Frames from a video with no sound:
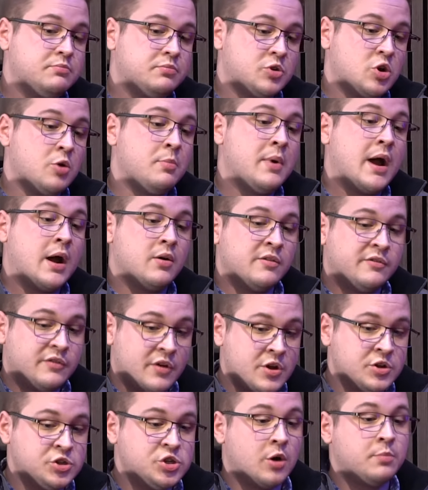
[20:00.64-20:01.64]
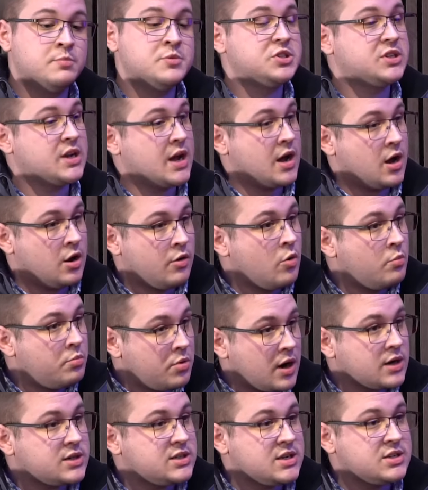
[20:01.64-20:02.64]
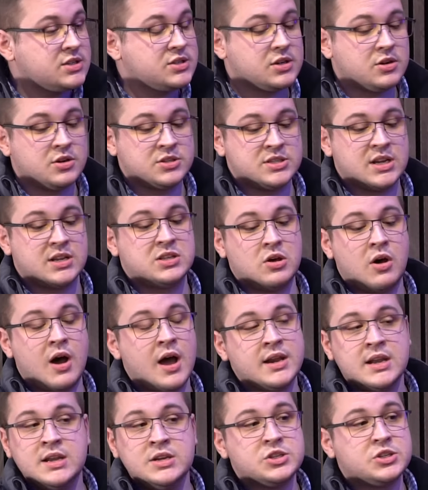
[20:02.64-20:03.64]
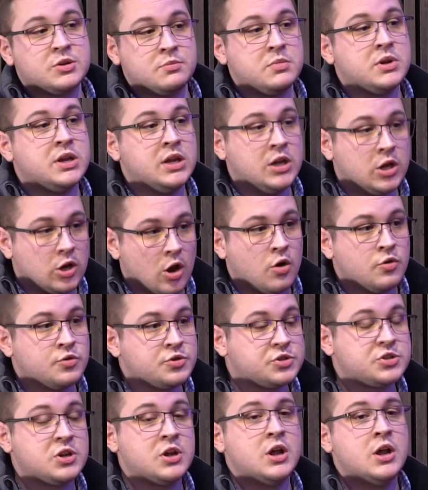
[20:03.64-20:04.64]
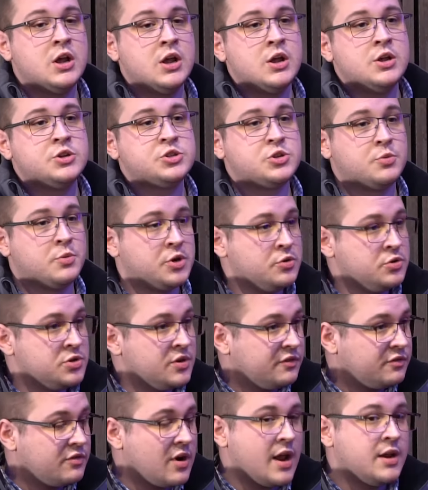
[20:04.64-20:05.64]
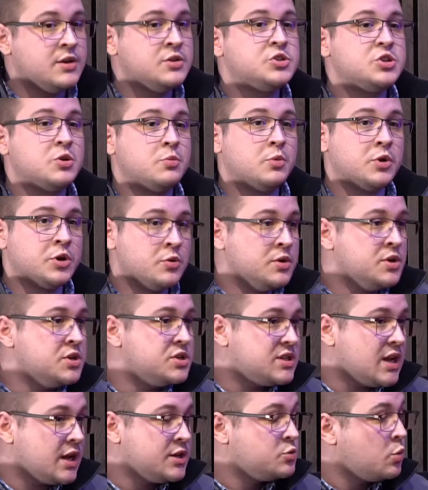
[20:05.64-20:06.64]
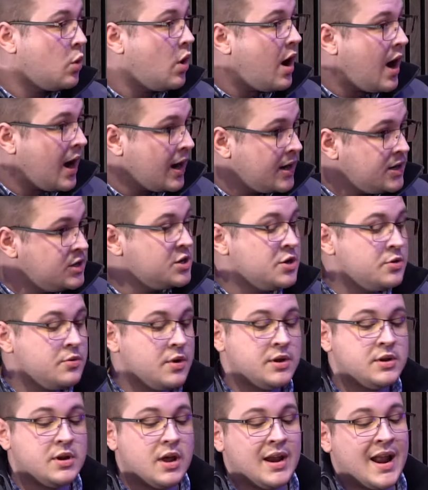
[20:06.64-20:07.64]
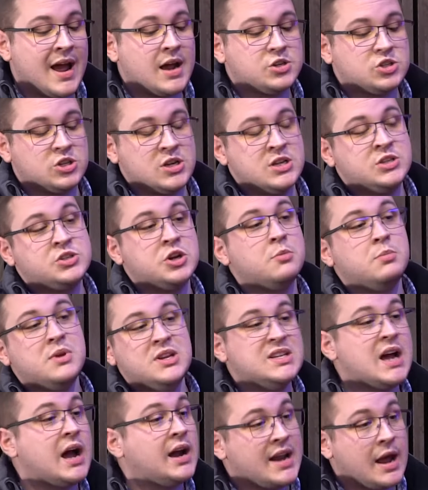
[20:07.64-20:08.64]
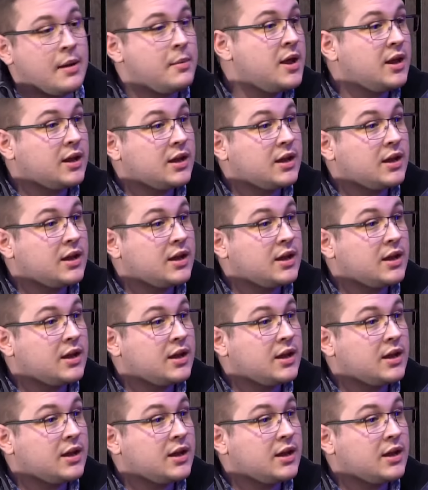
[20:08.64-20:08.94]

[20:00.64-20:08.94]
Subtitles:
come out of her job and start her own practice, because I thought, I need somebody close, someone who's a friend, someone who understands what I do and actually is going to be dynamic.